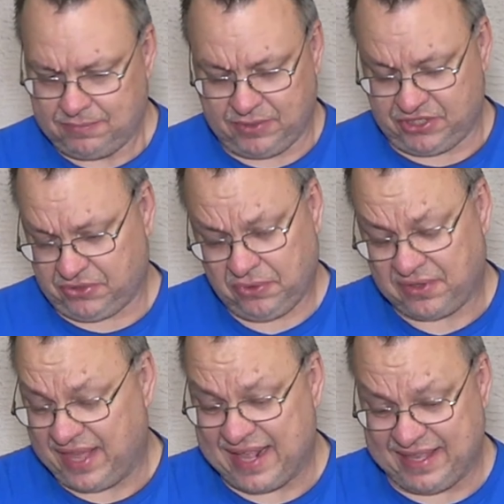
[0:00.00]
But short
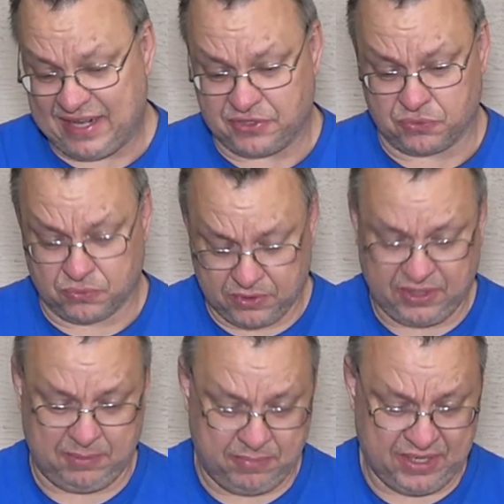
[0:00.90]
of that, that has
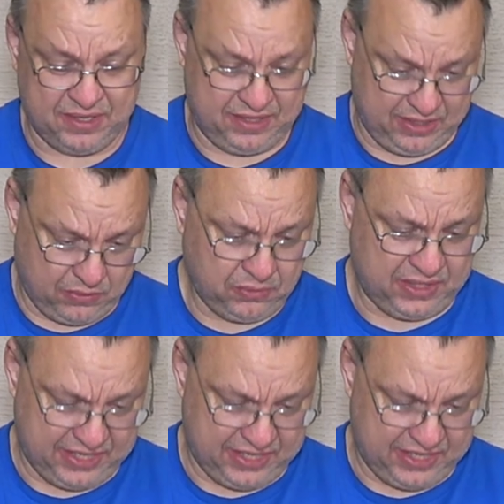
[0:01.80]
really been the only